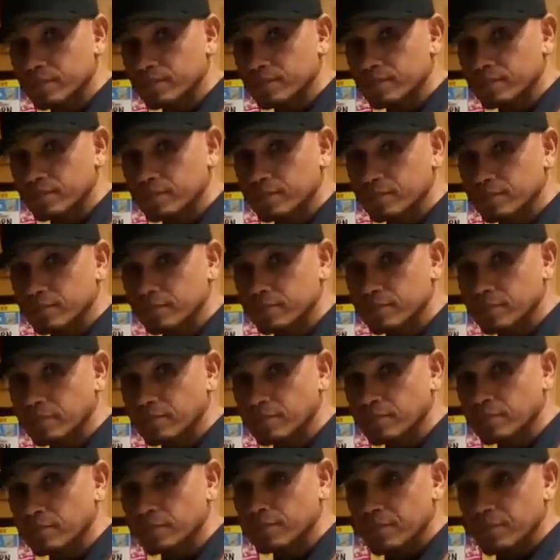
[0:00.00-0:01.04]
That big
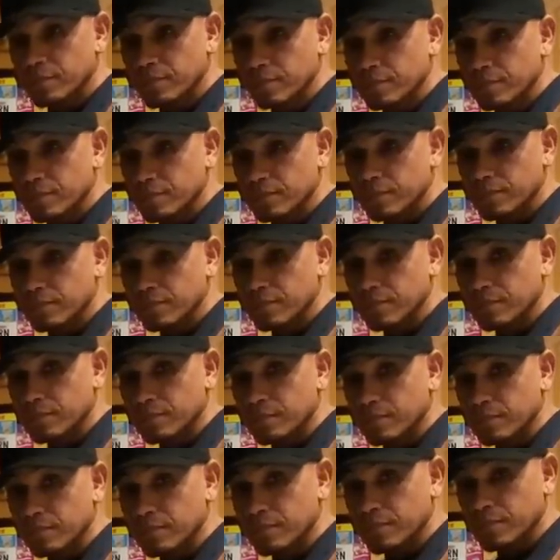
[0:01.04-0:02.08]
pan. Because that's what you
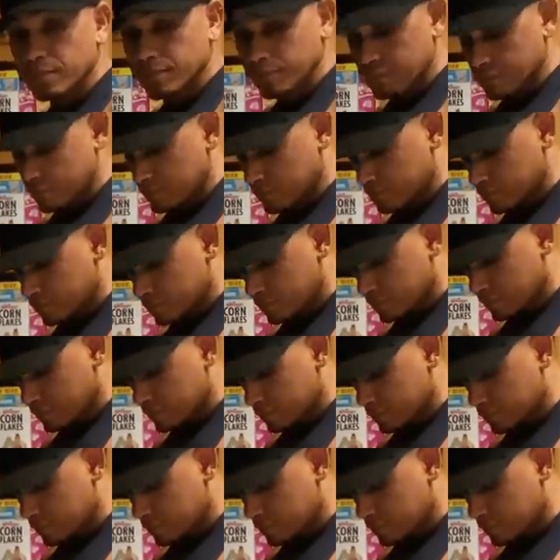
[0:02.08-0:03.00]
used last time to make it.